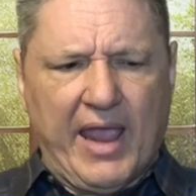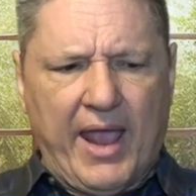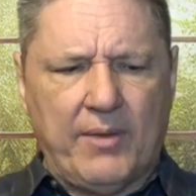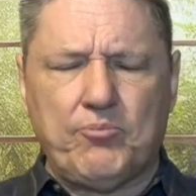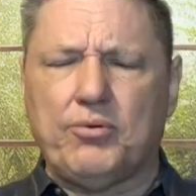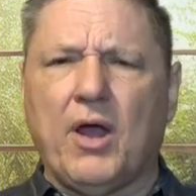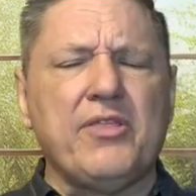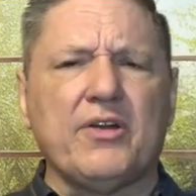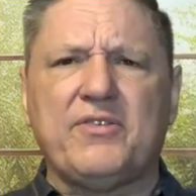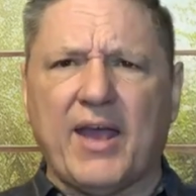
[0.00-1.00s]
And
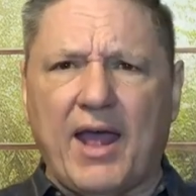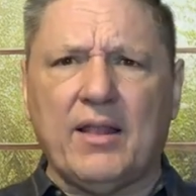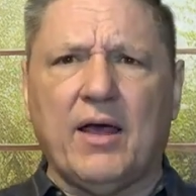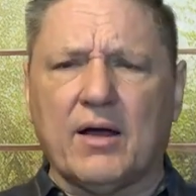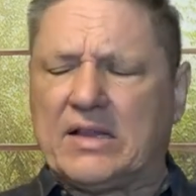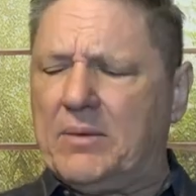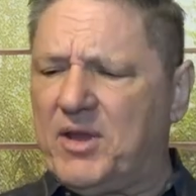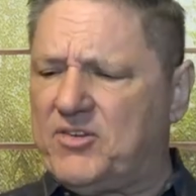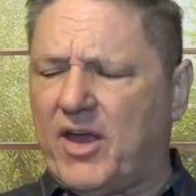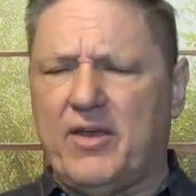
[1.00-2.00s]
Brother Tatlock, let
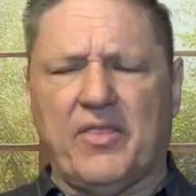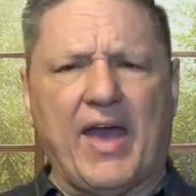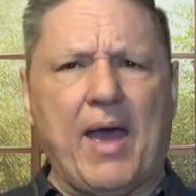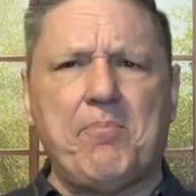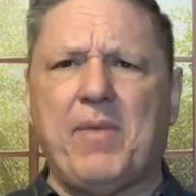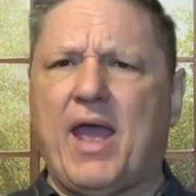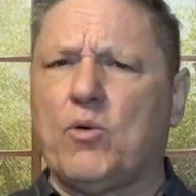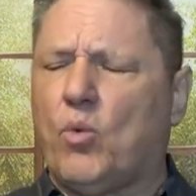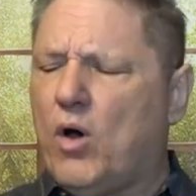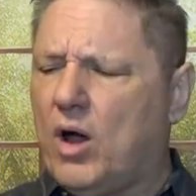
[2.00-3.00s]
me tell you, that
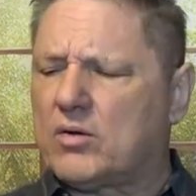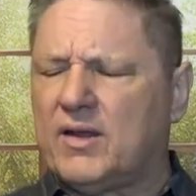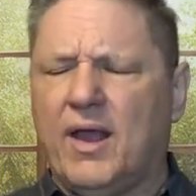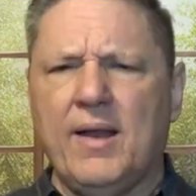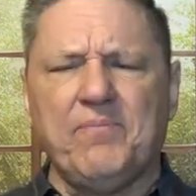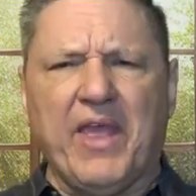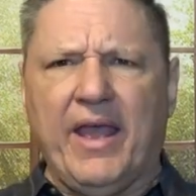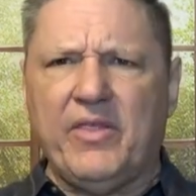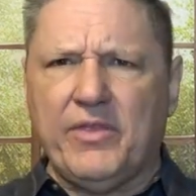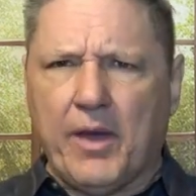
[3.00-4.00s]
man walked
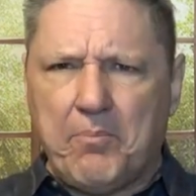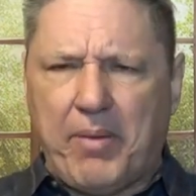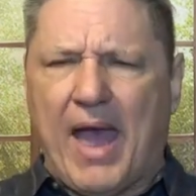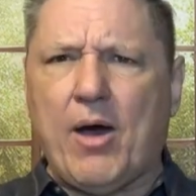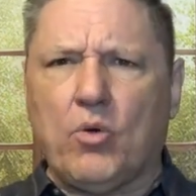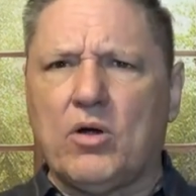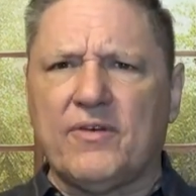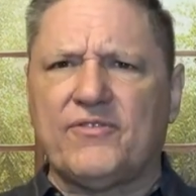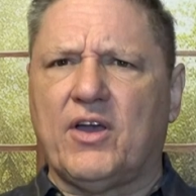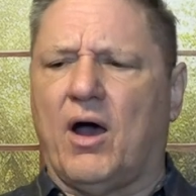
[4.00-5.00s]
in the power
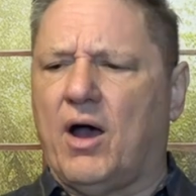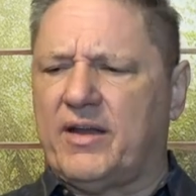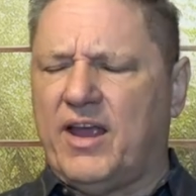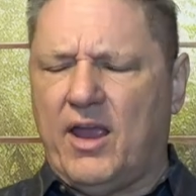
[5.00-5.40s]
of God.